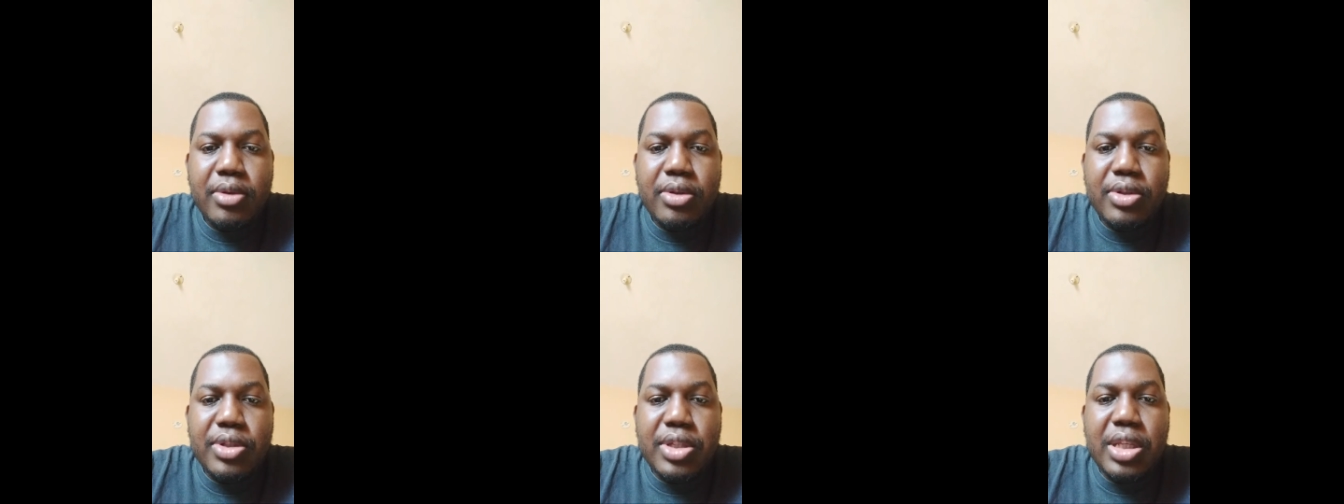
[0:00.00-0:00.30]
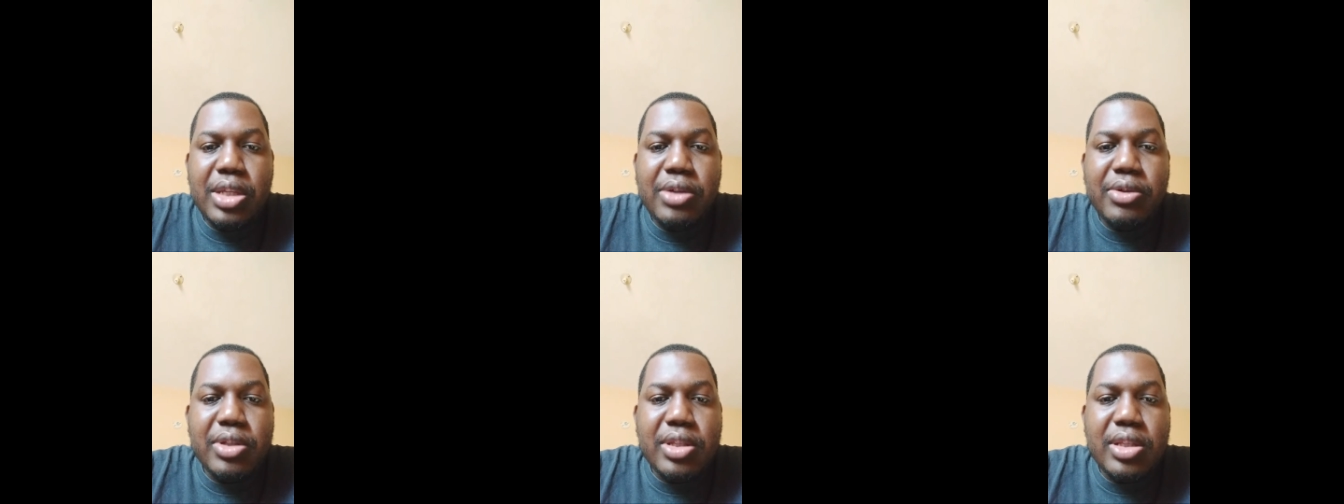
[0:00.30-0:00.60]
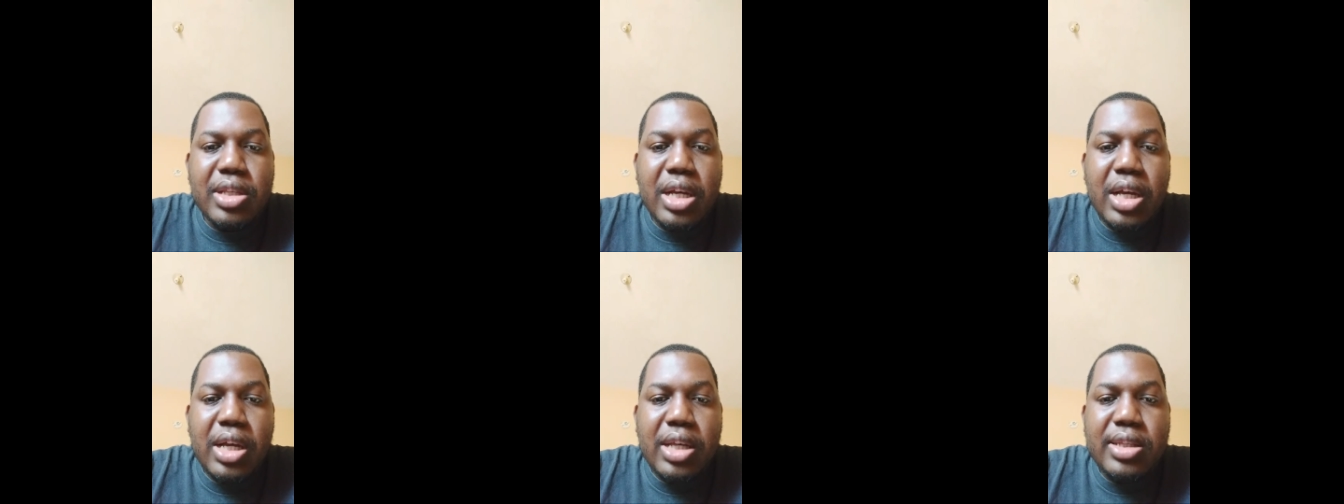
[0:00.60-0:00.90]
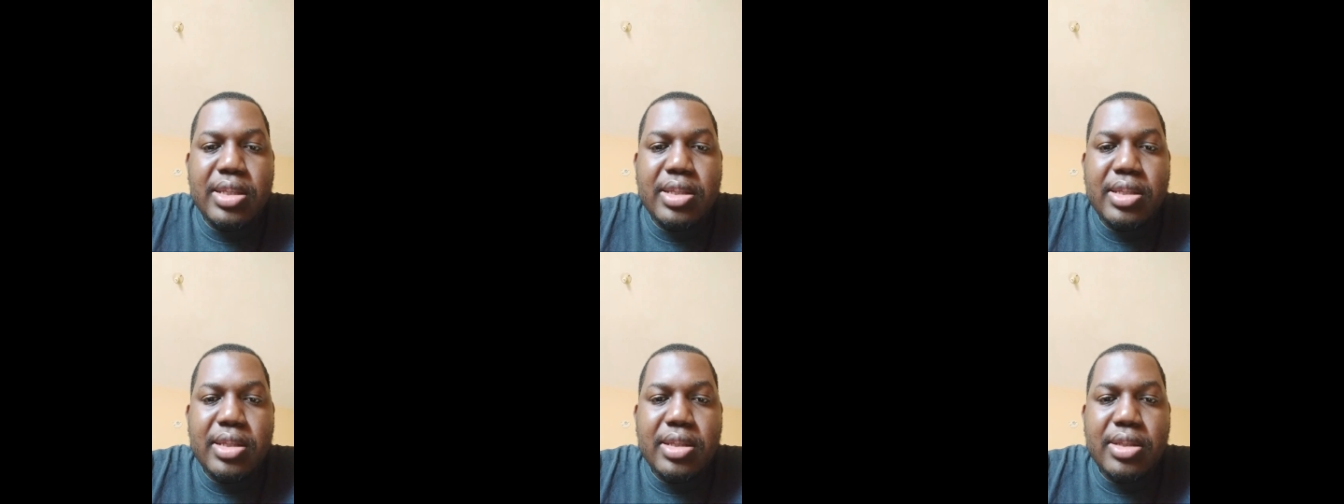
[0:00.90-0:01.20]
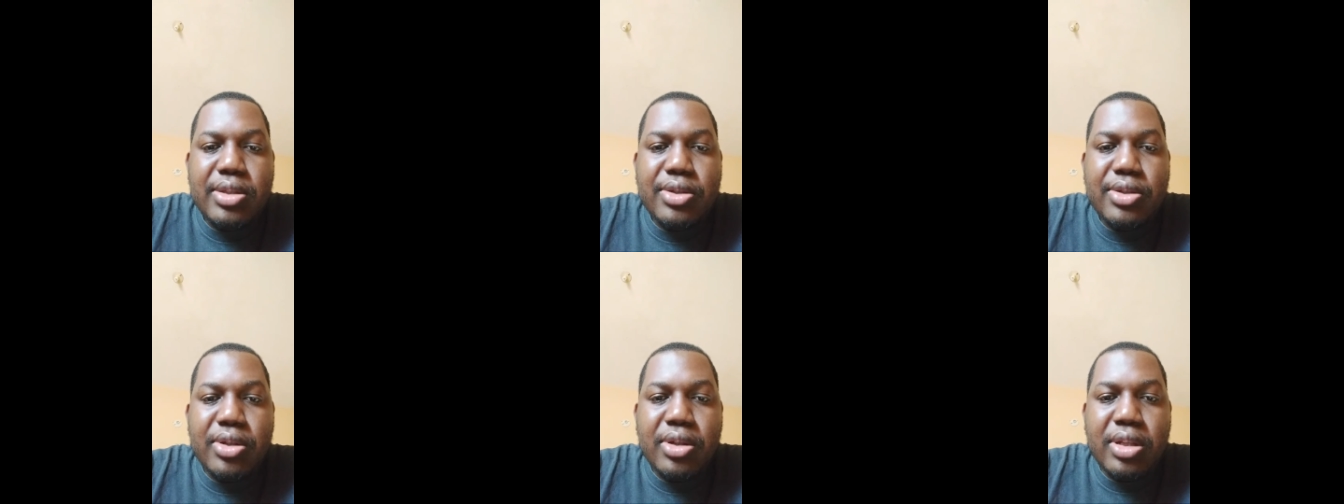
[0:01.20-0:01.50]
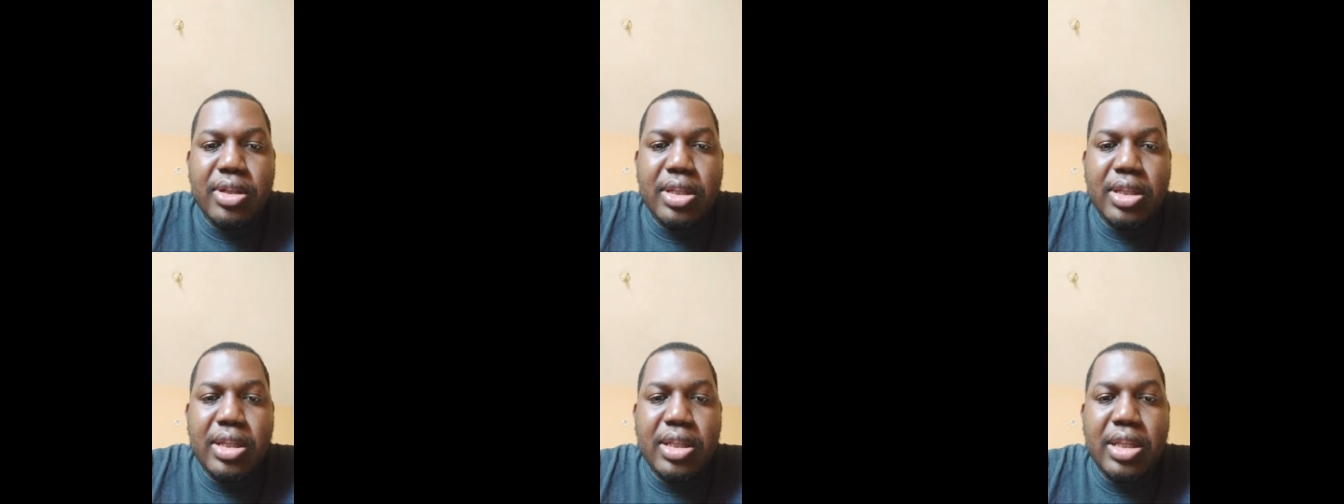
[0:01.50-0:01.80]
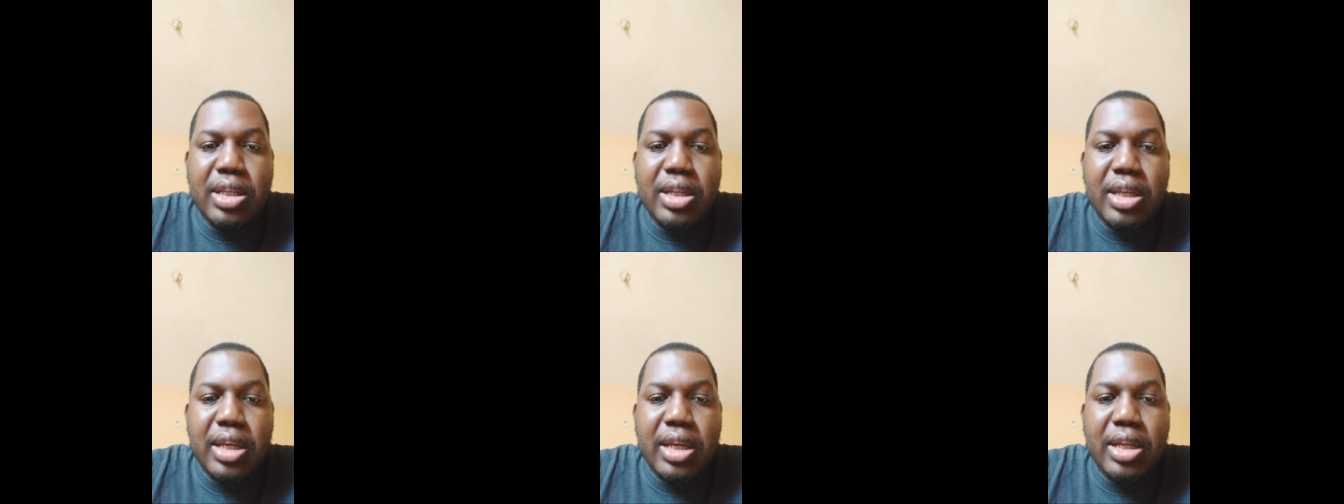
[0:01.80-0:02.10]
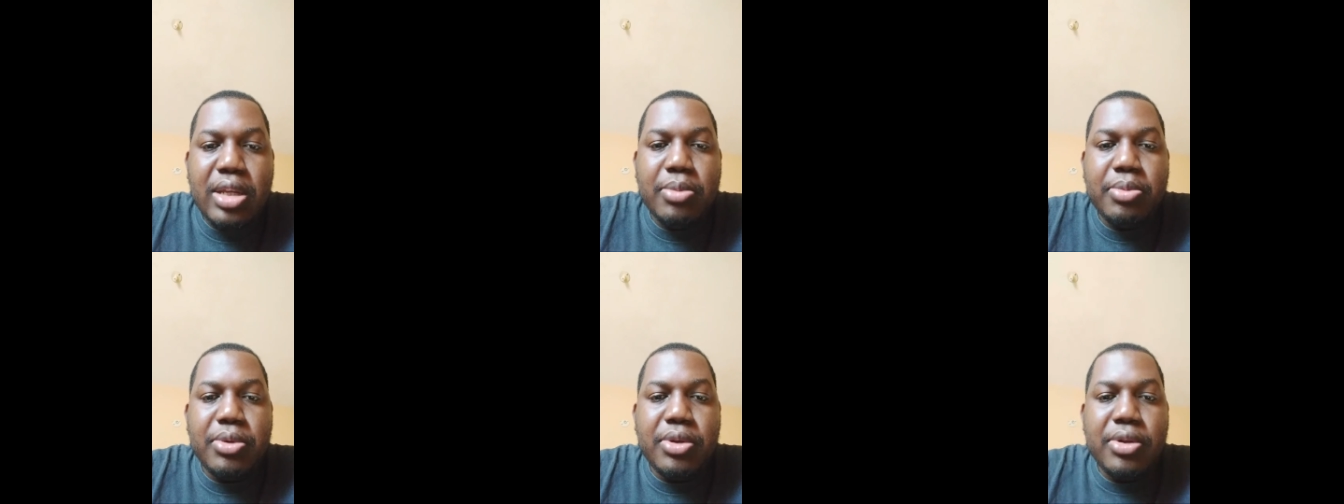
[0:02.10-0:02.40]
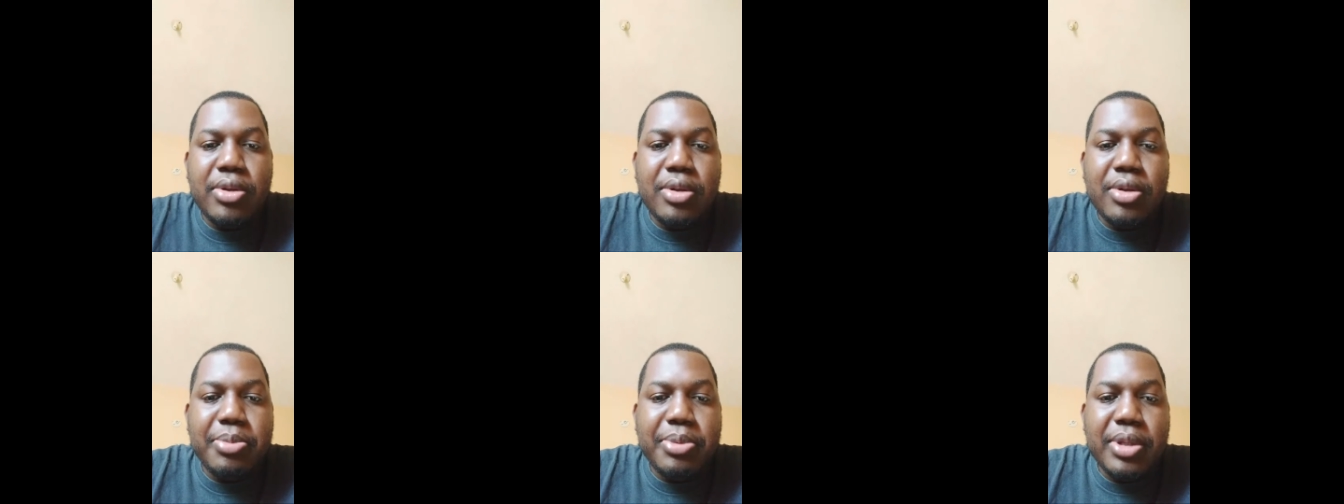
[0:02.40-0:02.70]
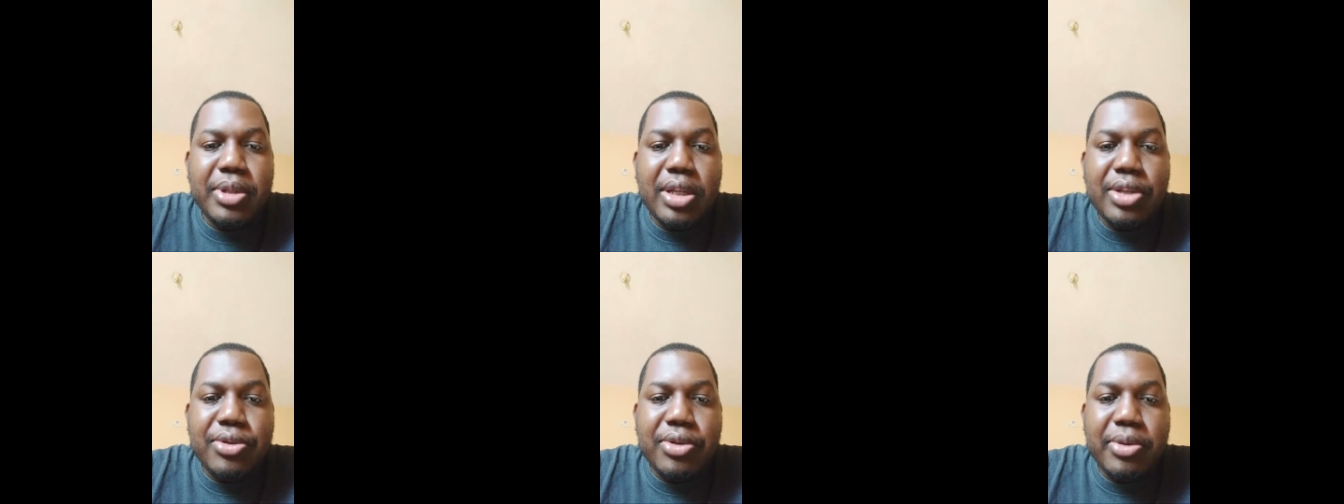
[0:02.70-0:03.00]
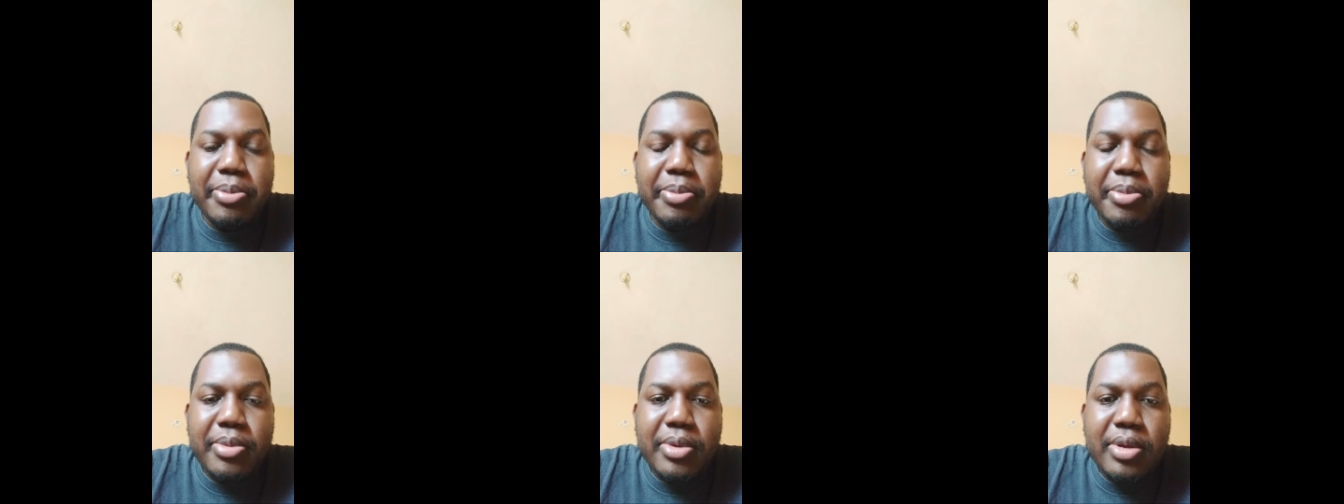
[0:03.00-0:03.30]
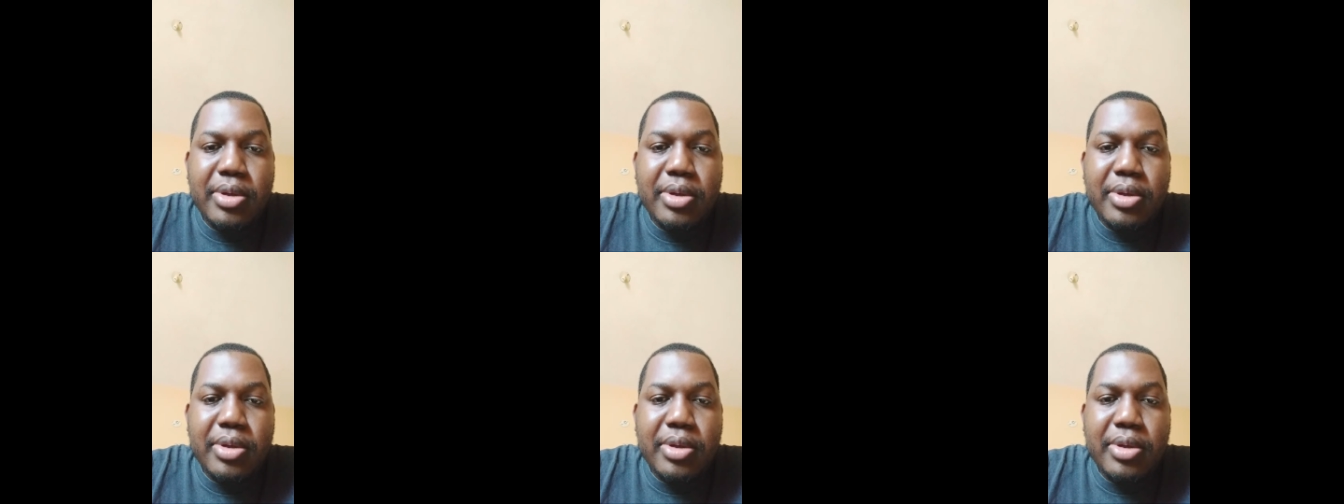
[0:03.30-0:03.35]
secret sauce. So it did end up turning up in a trip.